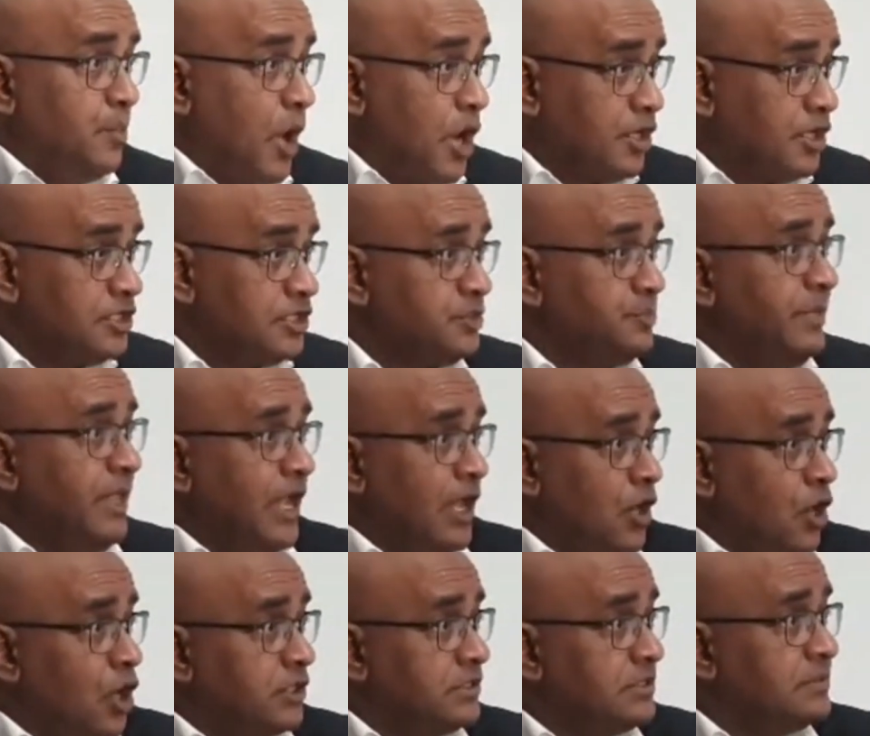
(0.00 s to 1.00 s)
bothers me a
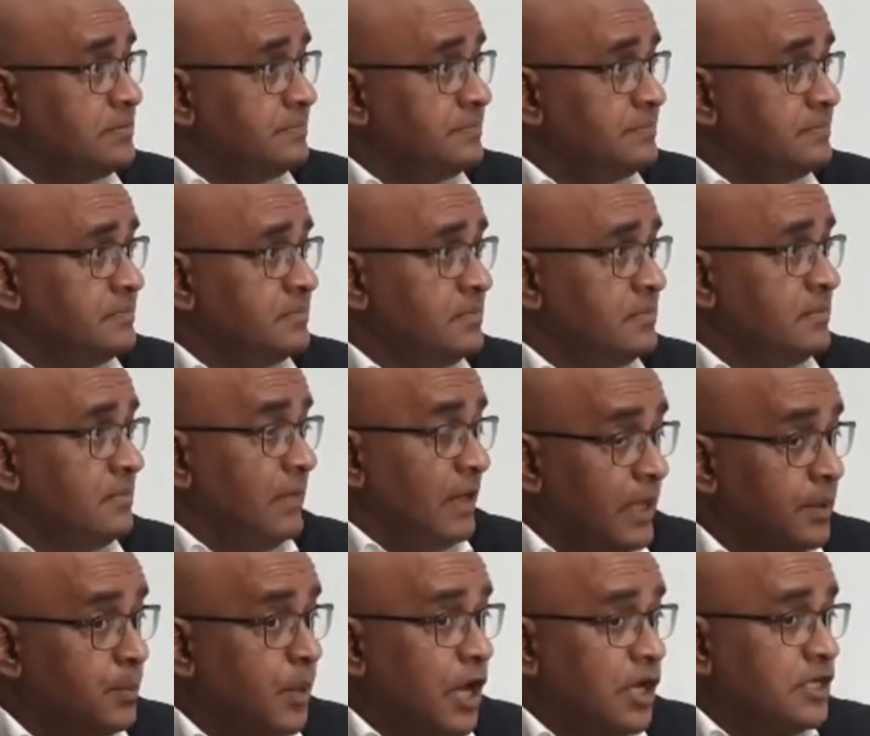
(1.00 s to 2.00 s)
lot.
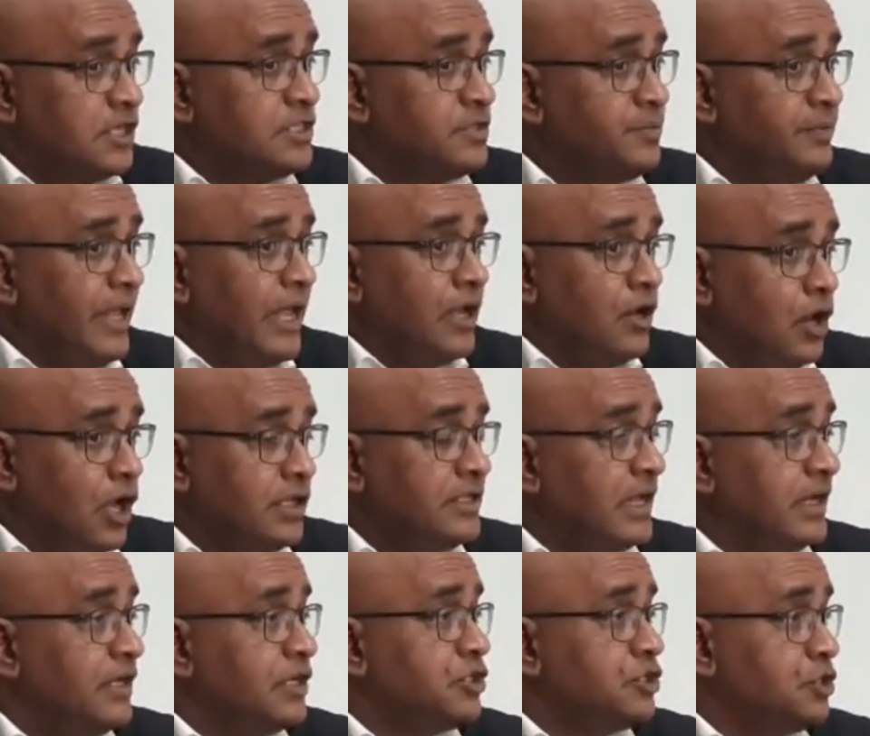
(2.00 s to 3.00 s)
It bothers me a lot,
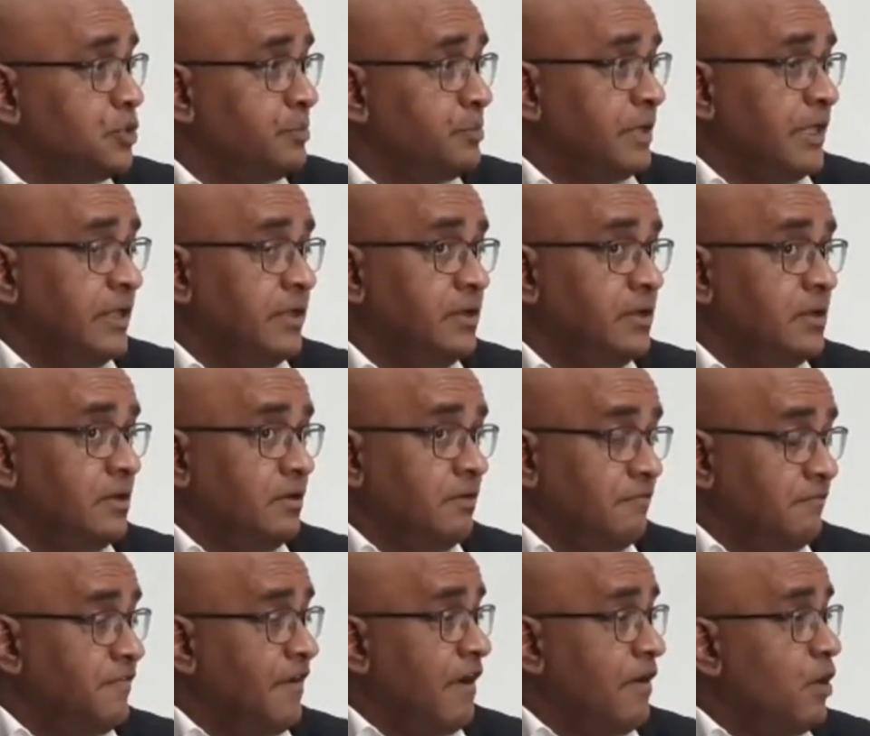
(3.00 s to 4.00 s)
and it should be
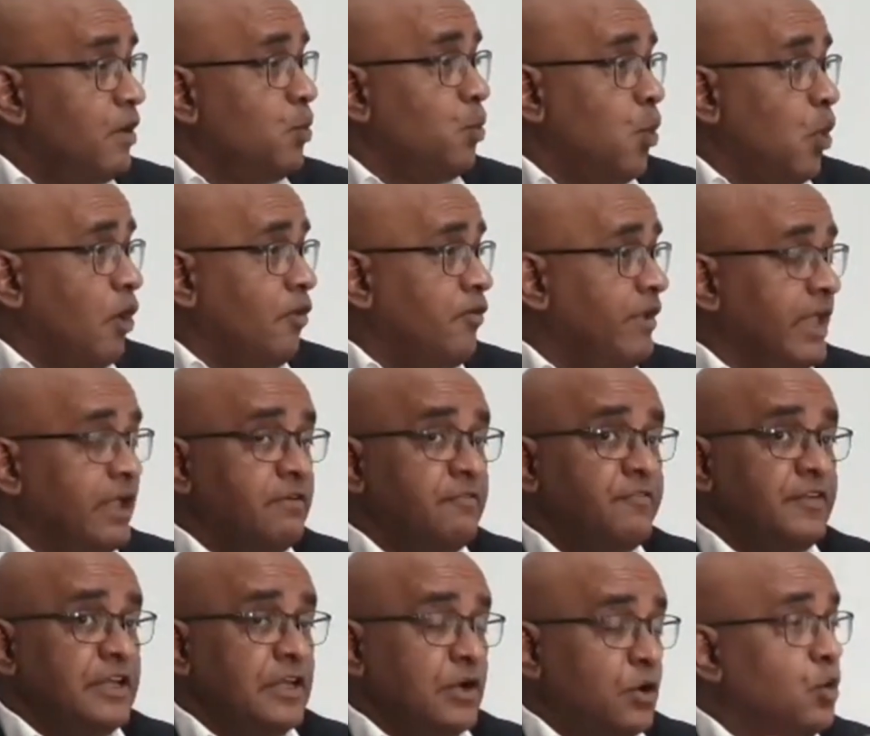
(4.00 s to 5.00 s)
very
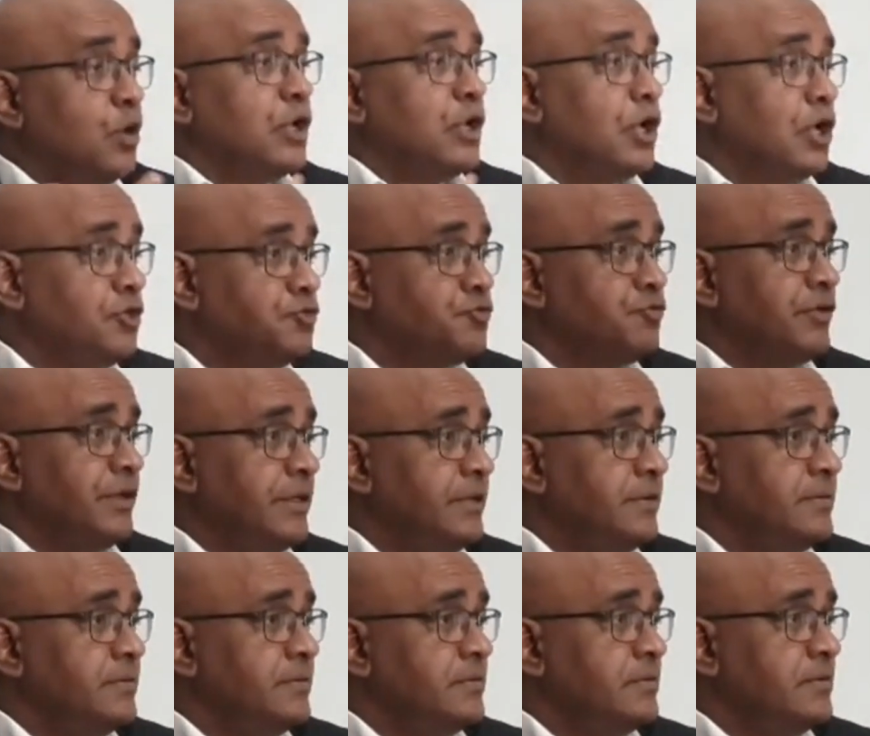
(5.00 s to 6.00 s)
worrying for the whole country.
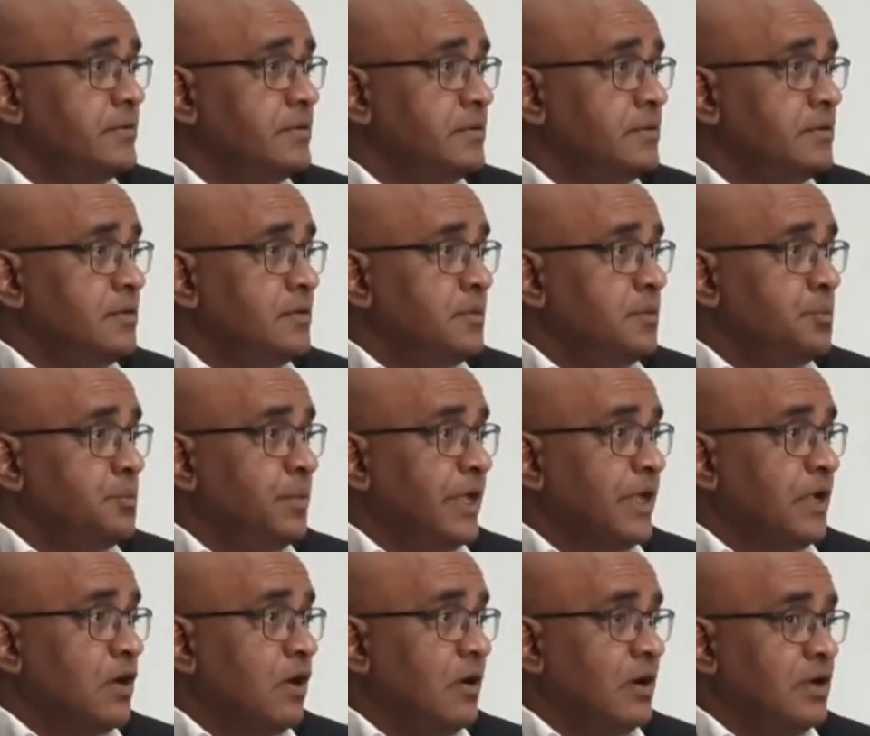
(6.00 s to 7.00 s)

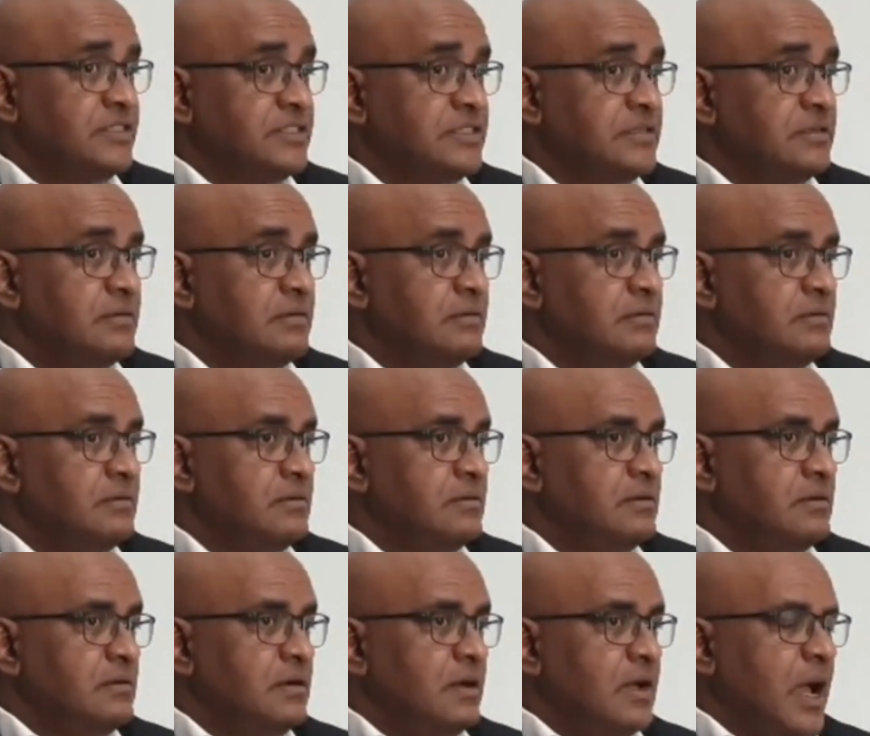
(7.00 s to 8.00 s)
Because
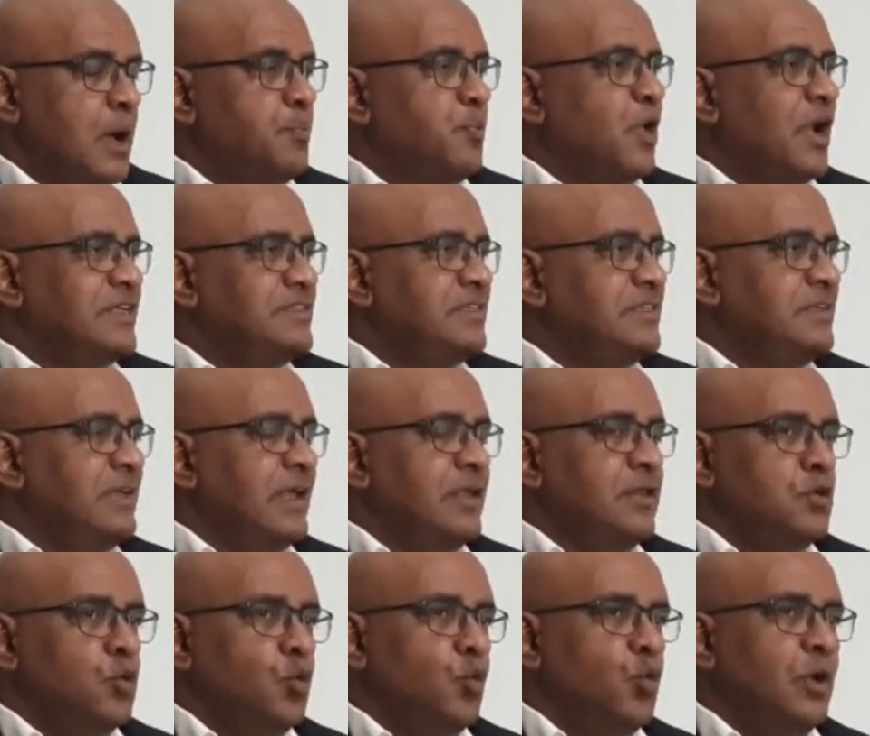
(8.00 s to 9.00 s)
a
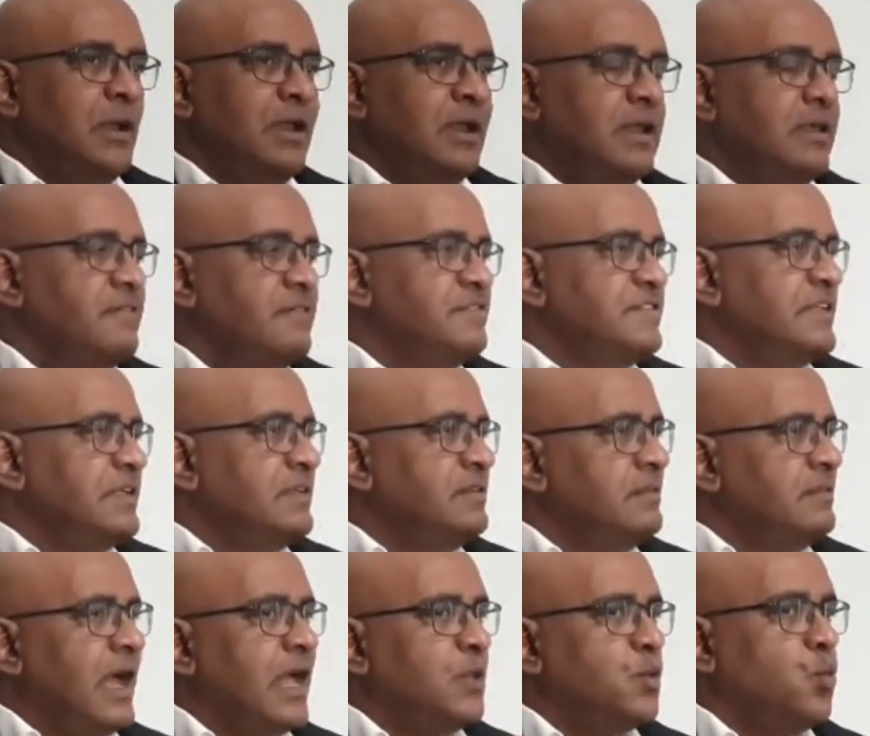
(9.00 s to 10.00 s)
president who lives
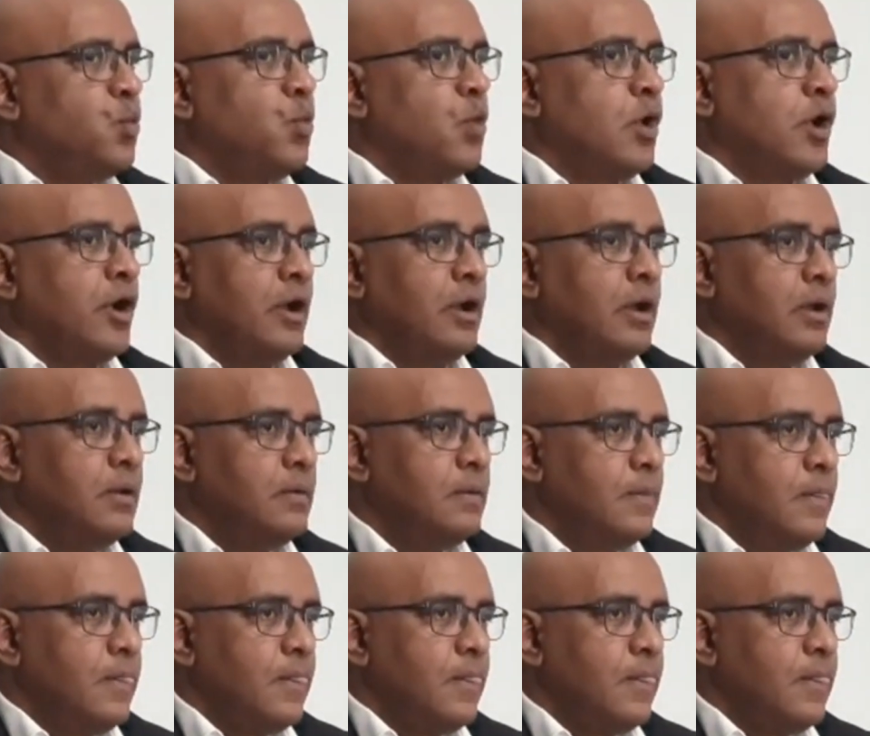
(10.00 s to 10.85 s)
in that world,